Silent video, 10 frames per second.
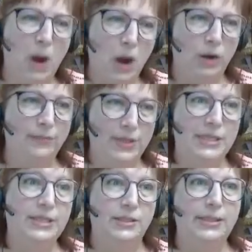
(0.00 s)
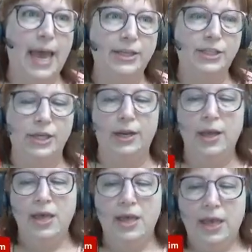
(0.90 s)
part of this session,
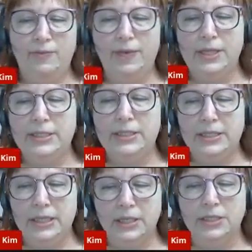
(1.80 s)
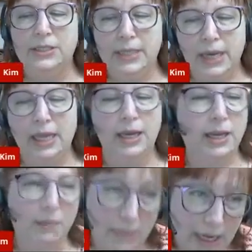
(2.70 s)
if it's still sitting in
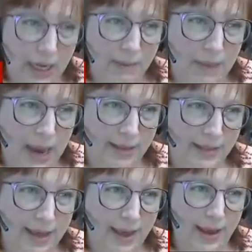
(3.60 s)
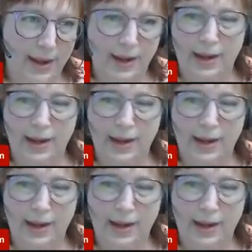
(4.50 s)
committee by then